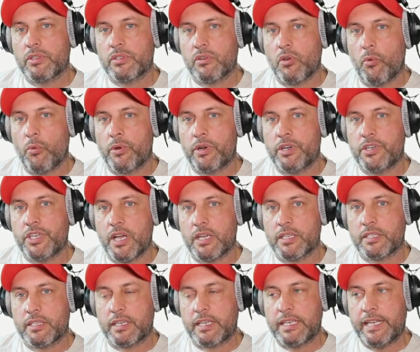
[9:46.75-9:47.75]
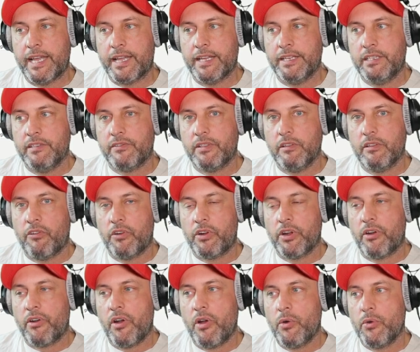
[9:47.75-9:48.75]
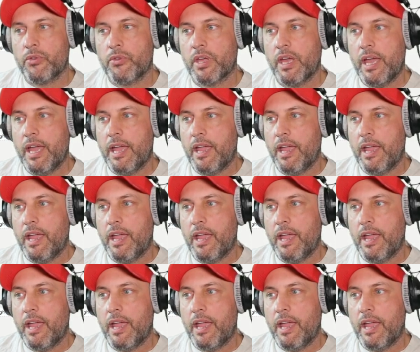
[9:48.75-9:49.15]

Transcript: So we're adjusting negatively for growth.